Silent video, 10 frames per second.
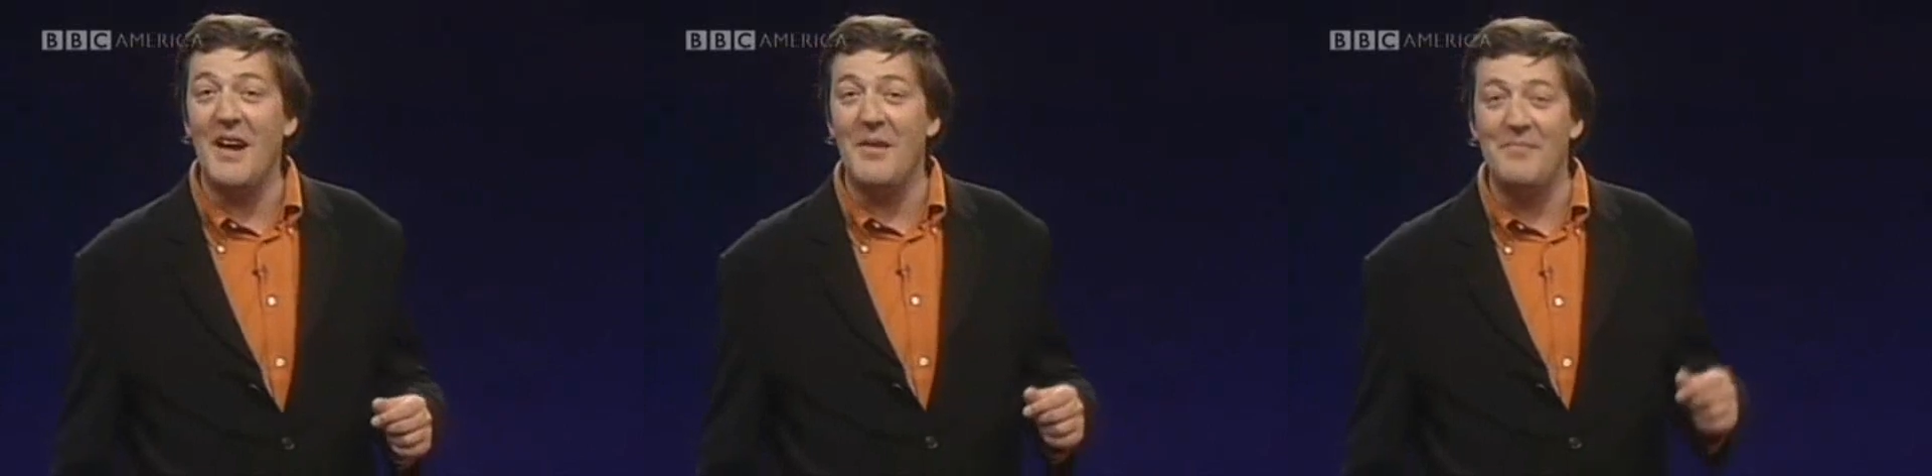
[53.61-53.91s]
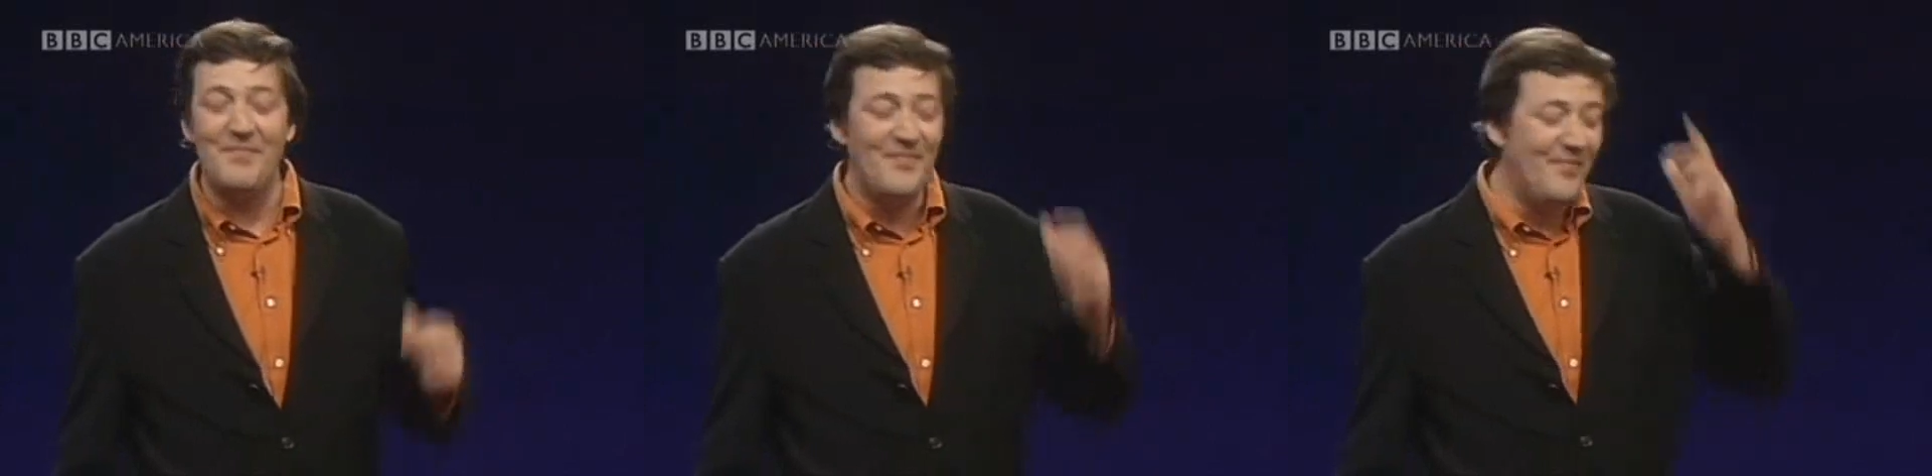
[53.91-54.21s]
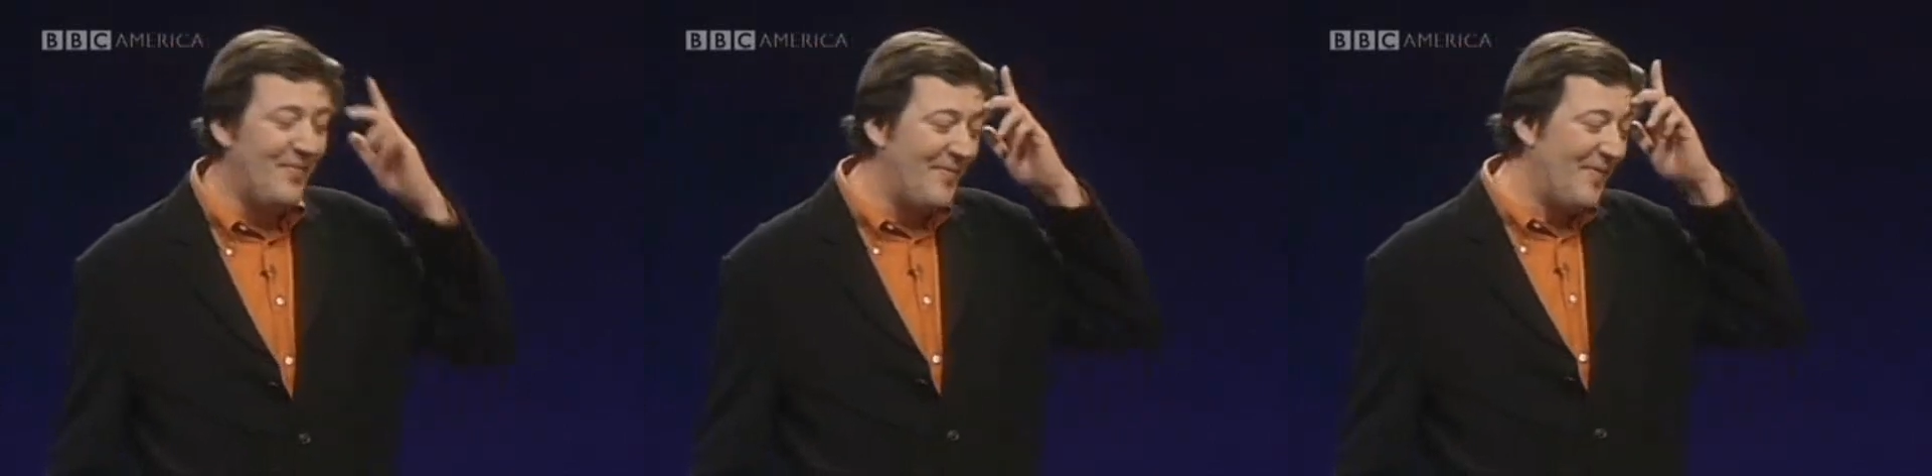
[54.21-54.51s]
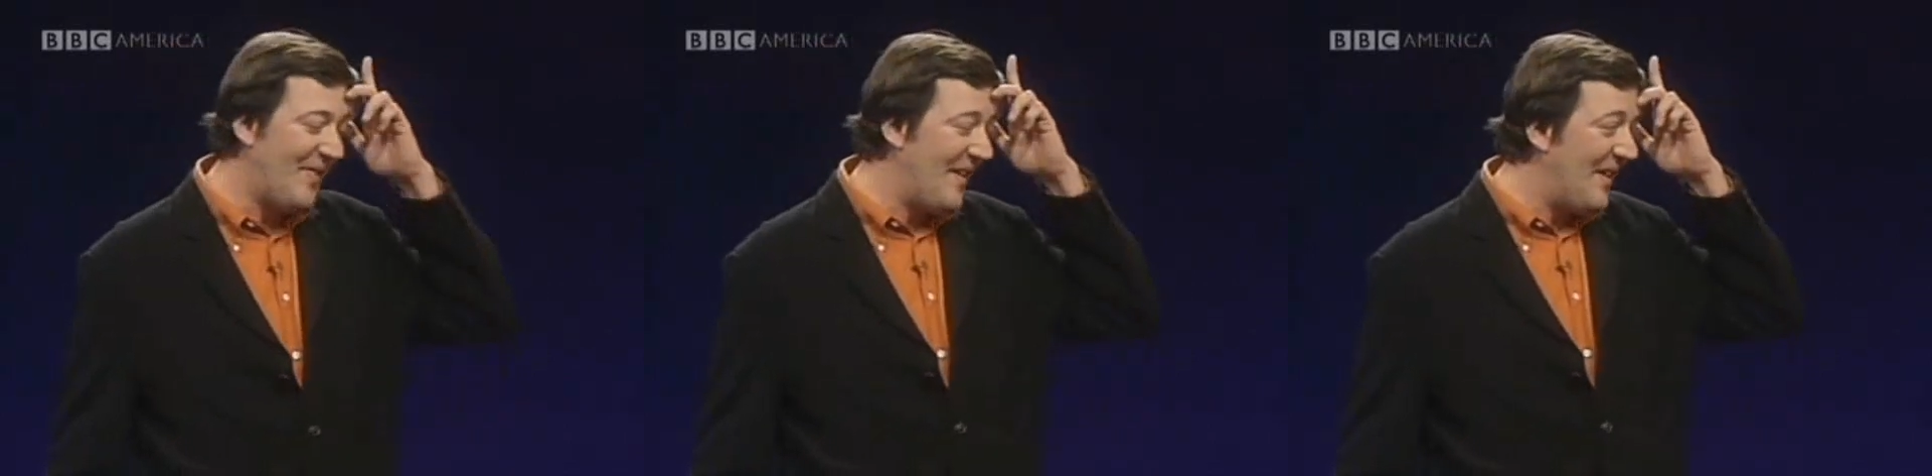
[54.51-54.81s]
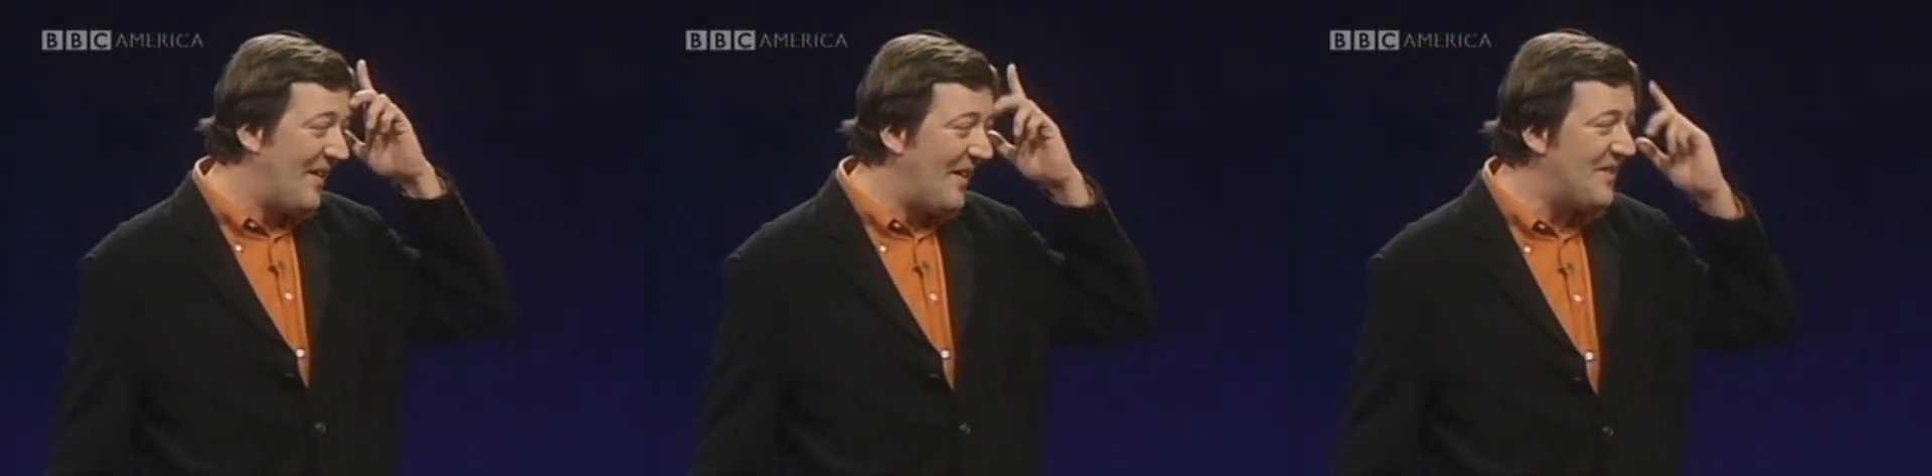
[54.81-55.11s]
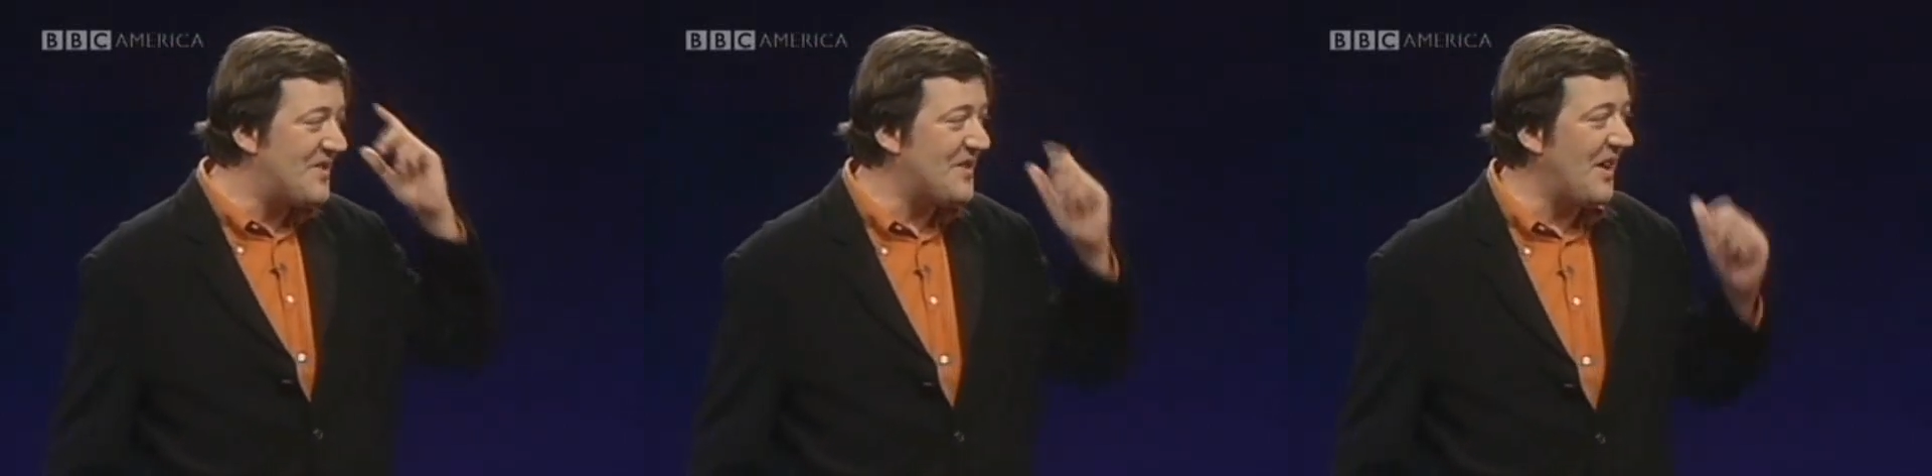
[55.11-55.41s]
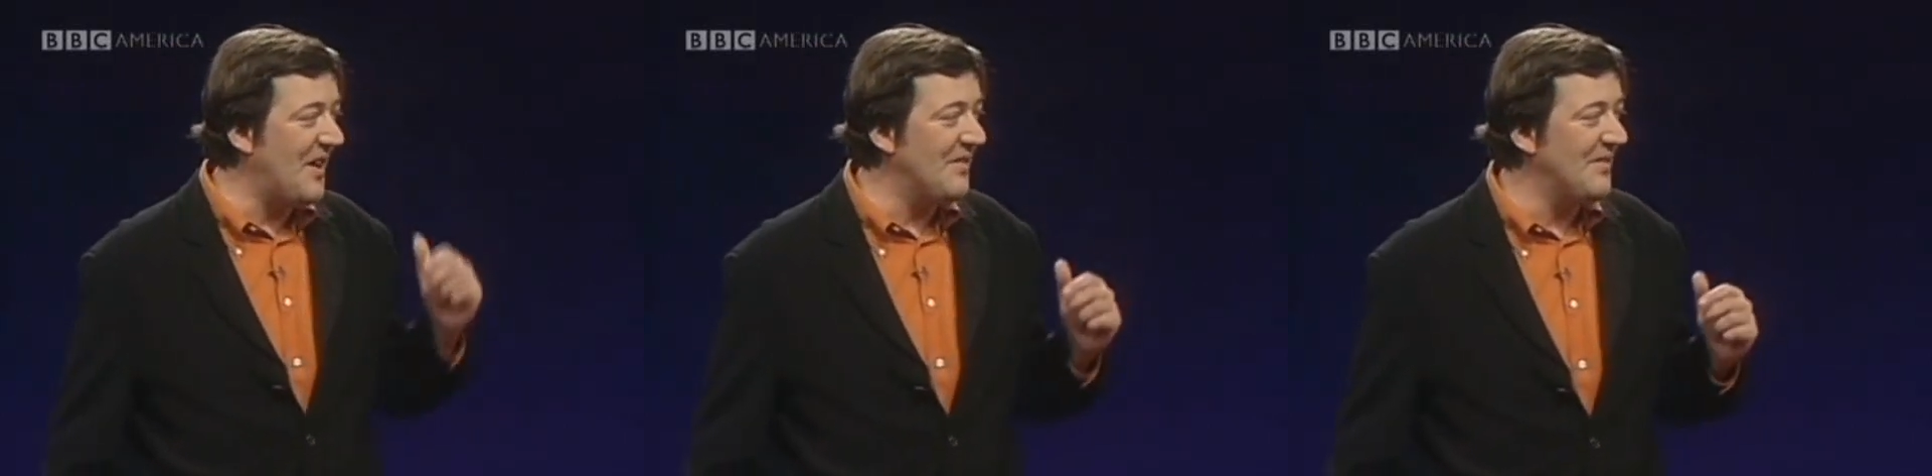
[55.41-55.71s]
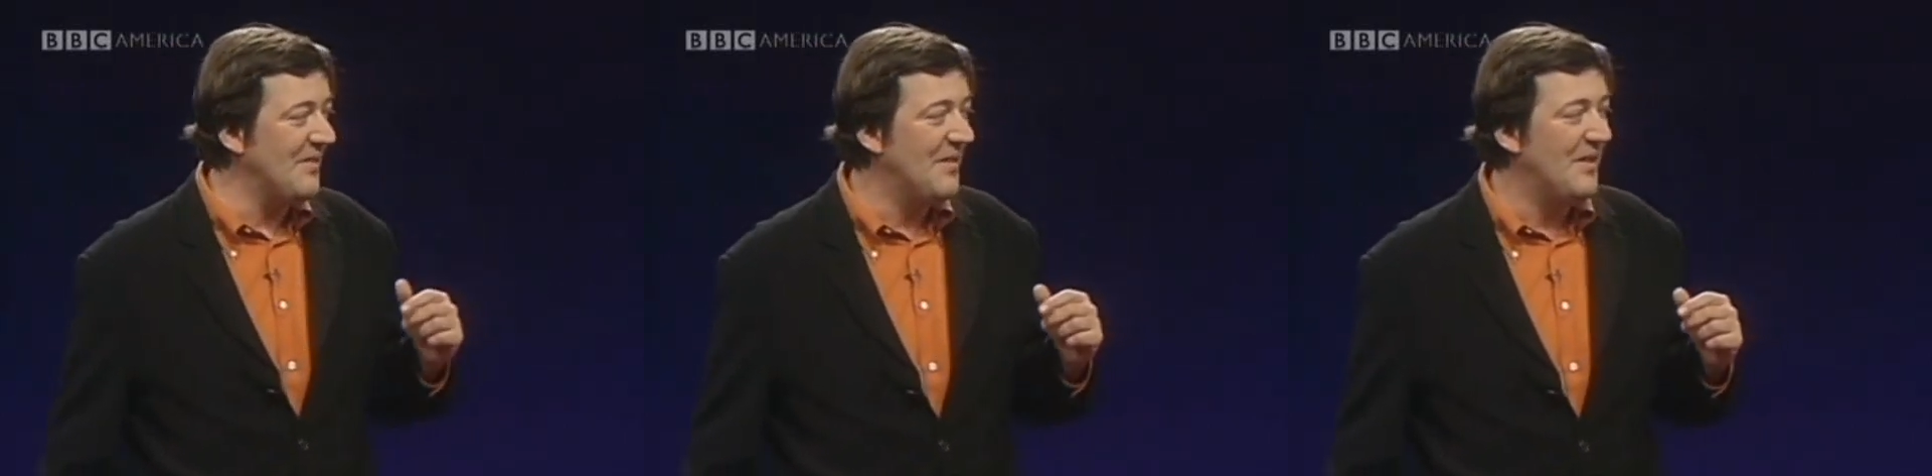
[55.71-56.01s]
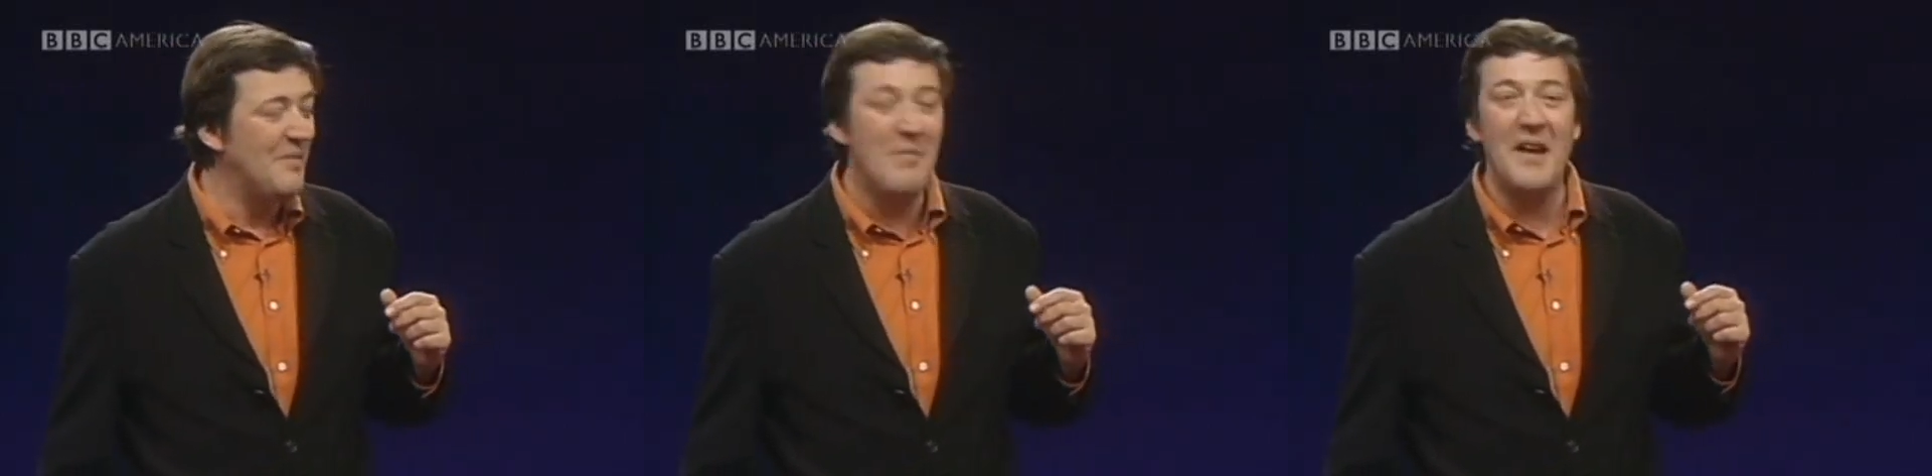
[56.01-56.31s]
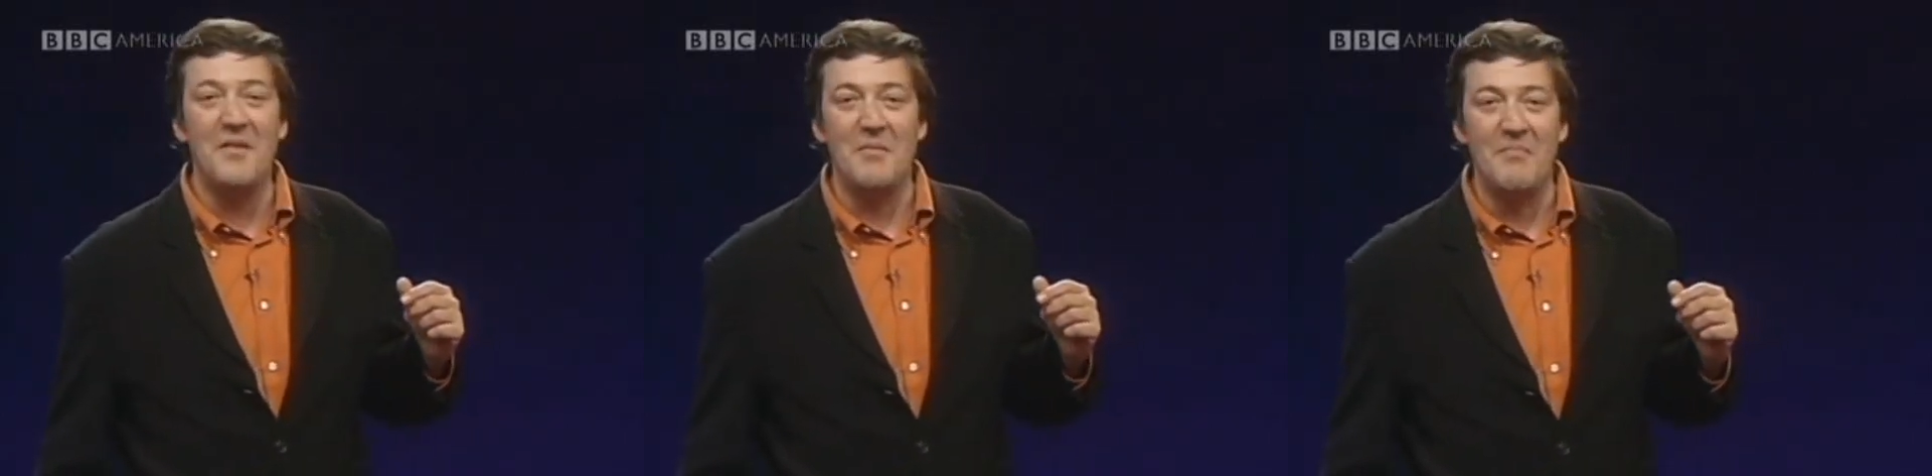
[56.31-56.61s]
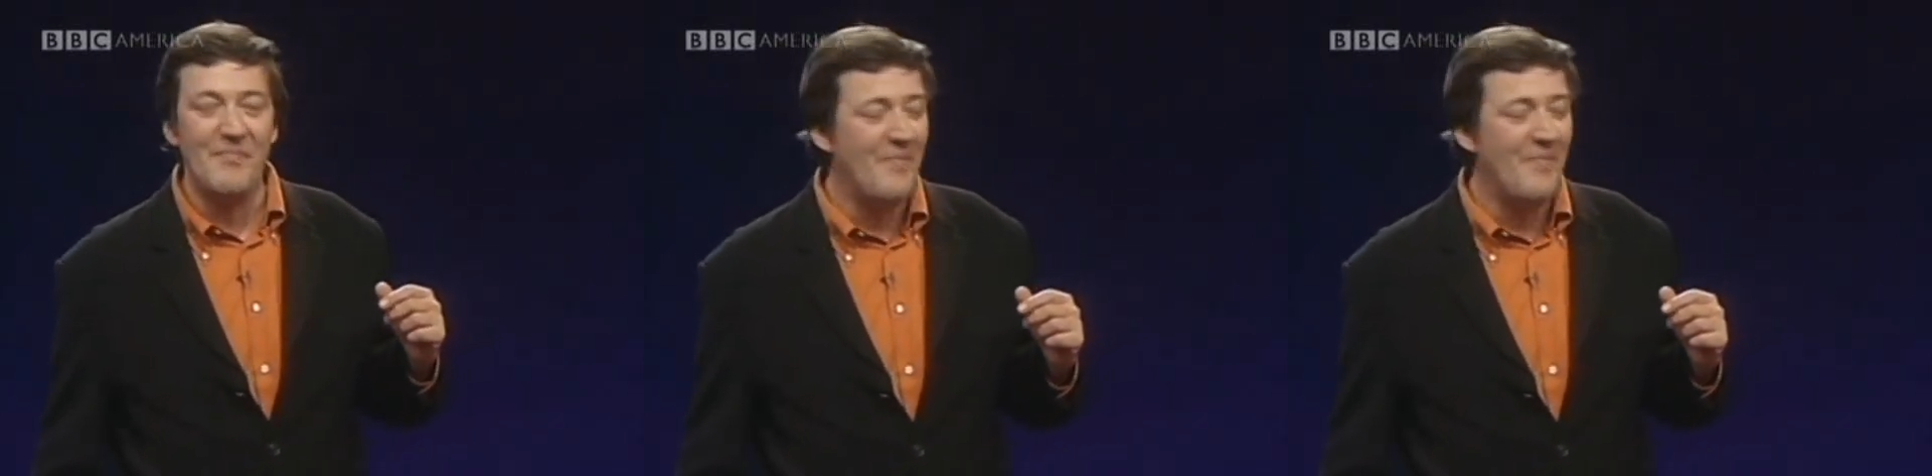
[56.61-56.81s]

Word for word: Um, I just can't make them.